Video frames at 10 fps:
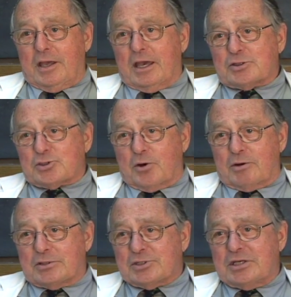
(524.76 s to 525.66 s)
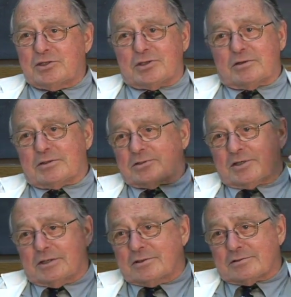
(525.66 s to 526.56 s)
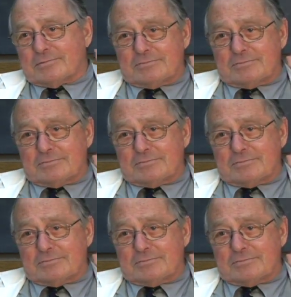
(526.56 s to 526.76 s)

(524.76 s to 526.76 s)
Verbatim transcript: And so it was easier to say just,